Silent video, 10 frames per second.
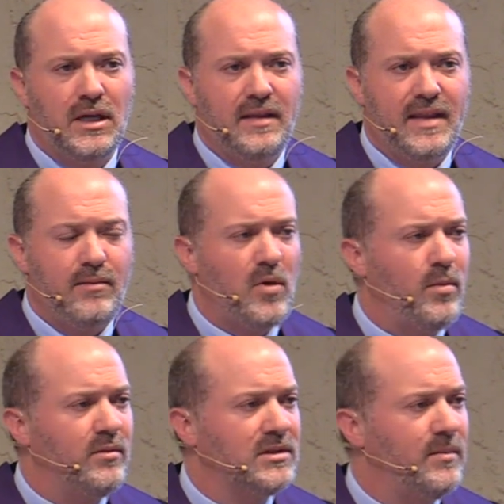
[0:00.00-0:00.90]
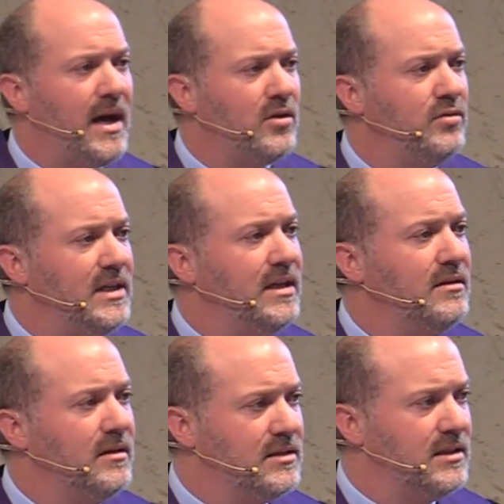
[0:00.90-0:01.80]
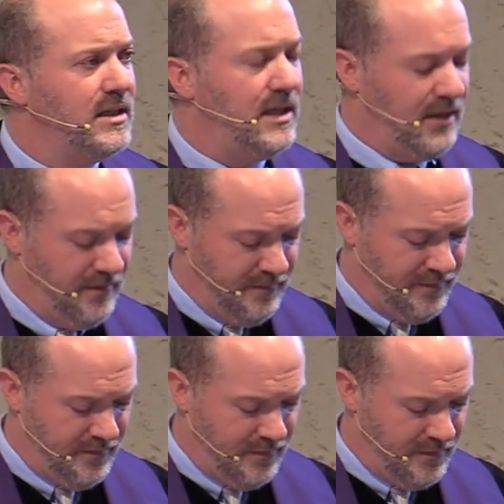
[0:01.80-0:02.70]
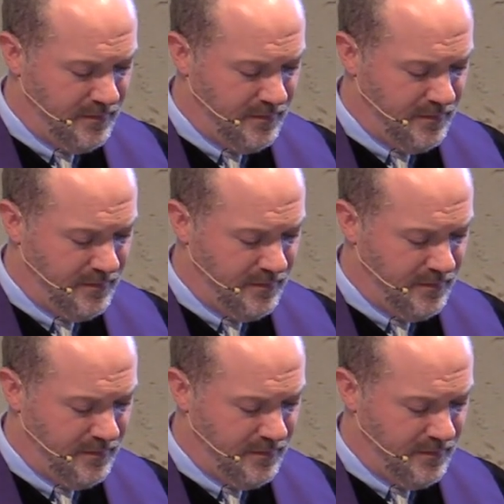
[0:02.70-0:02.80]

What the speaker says: In that moment, it was about who needed to leave.